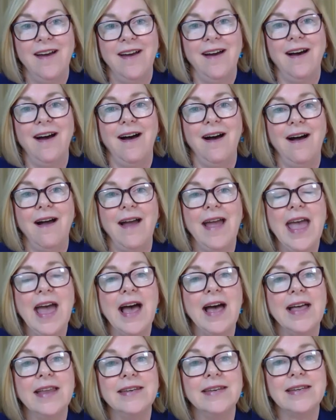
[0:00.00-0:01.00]
Uh,
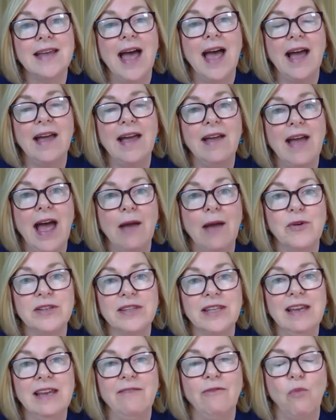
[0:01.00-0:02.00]
and I, I would
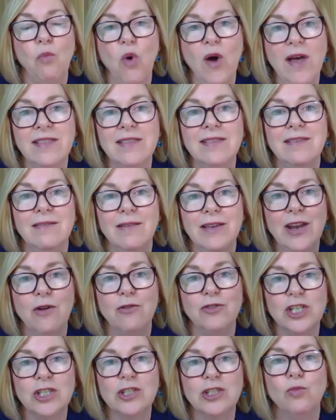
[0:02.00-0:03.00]
leave one, you know,
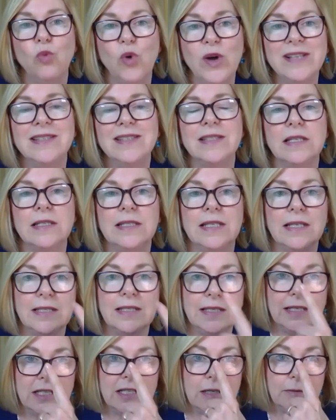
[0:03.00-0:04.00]
just one
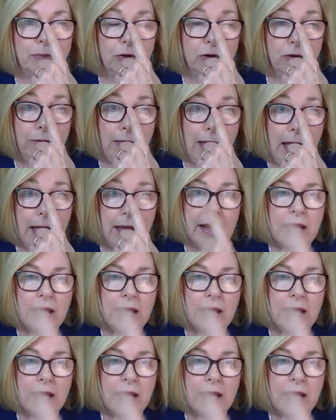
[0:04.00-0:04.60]
statistic to prove that.